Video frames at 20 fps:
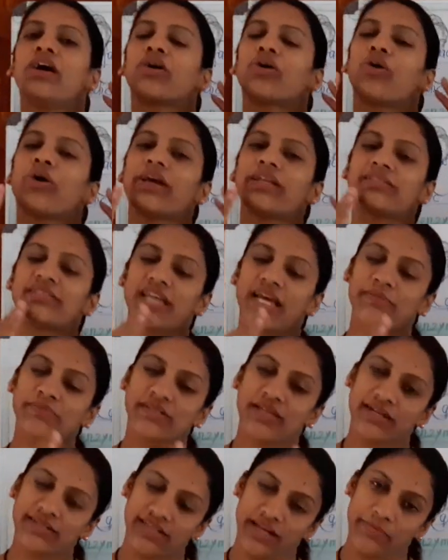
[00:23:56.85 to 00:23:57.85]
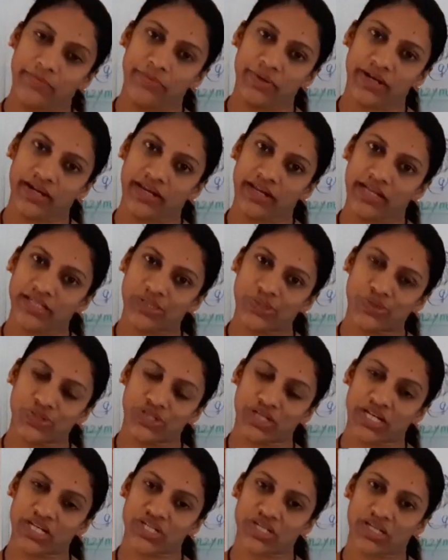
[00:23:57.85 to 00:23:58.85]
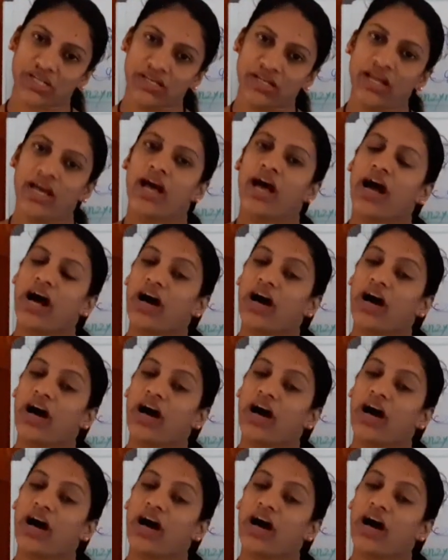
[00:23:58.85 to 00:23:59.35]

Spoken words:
Coenzymes are temporary association.